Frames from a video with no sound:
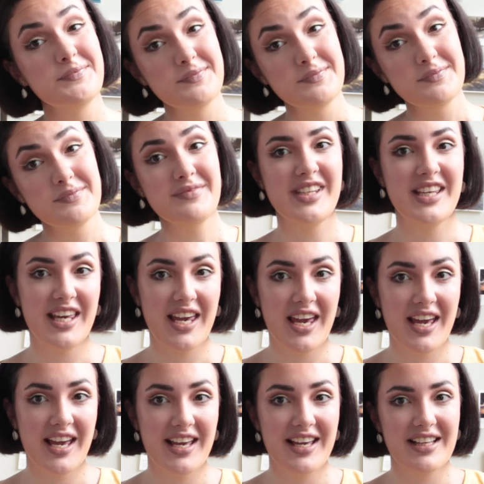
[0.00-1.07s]

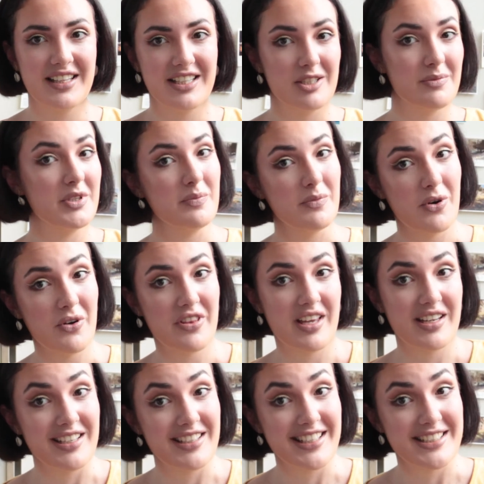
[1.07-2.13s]
Yeah, a little bit more than
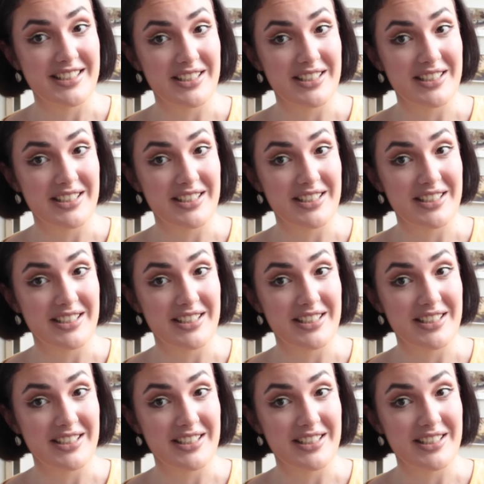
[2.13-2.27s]
in his